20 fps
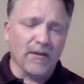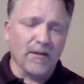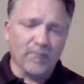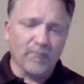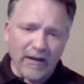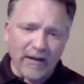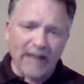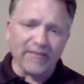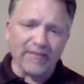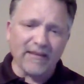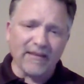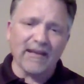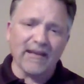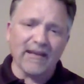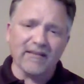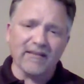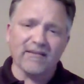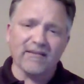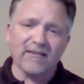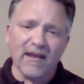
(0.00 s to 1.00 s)
But at the end
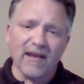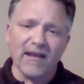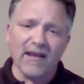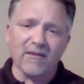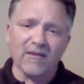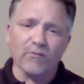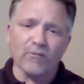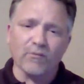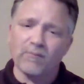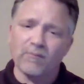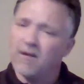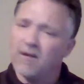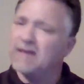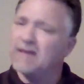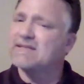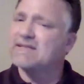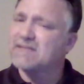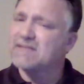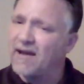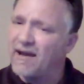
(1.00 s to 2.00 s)
of the day, when
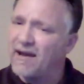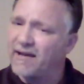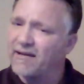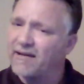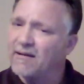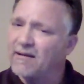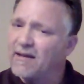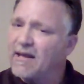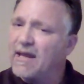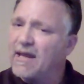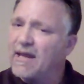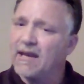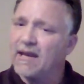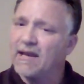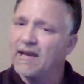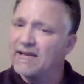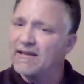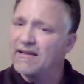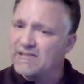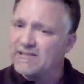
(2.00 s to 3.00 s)
money's tight,
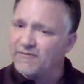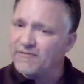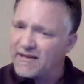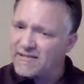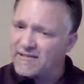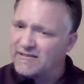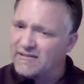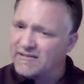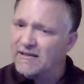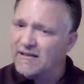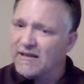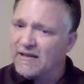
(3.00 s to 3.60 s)
and let's face it,